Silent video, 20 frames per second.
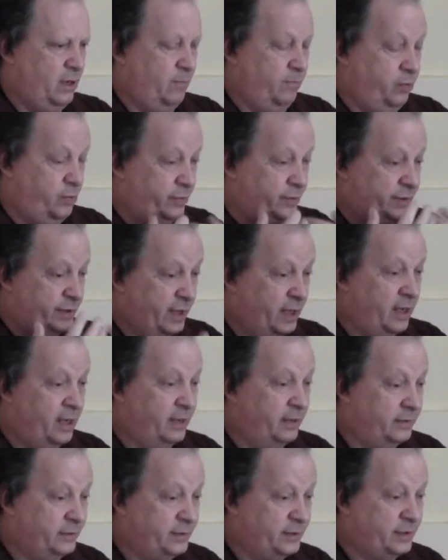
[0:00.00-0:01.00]

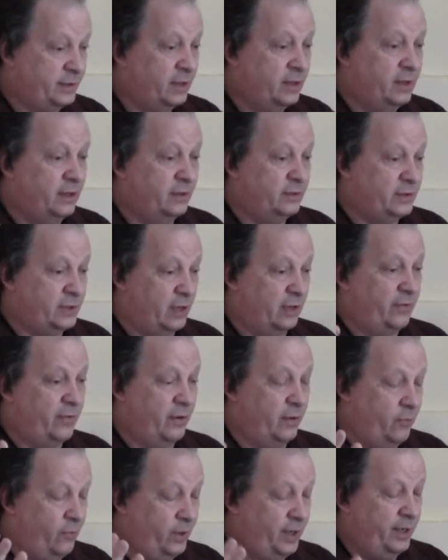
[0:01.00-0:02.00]
presents, so
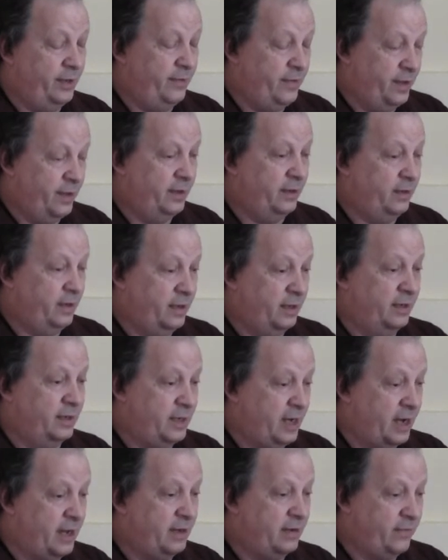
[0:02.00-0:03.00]
that we then can
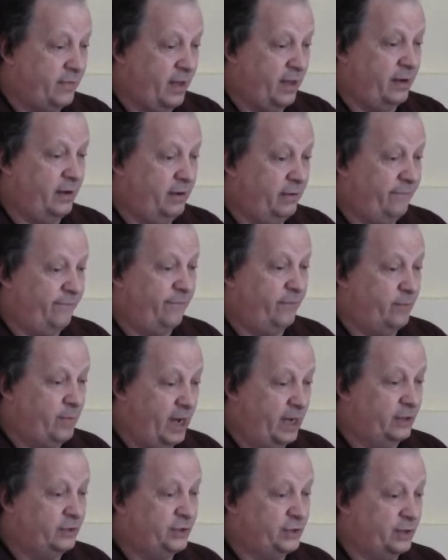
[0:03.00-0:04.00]
take that
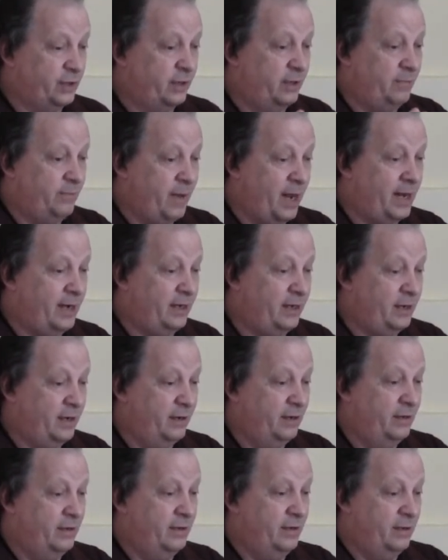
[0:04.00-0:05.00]
information and make
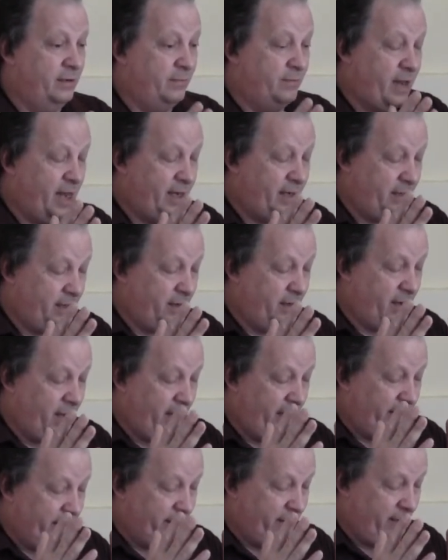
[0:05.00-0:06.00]

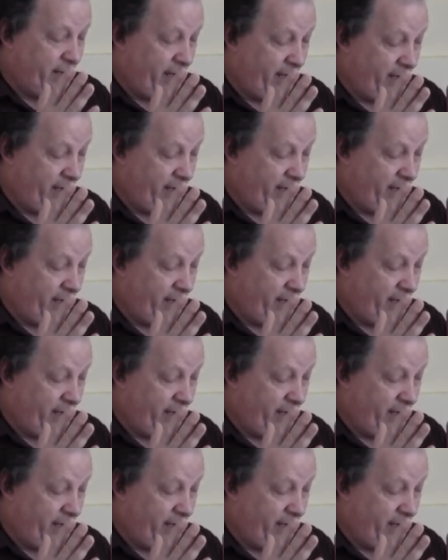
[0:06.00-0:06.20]
a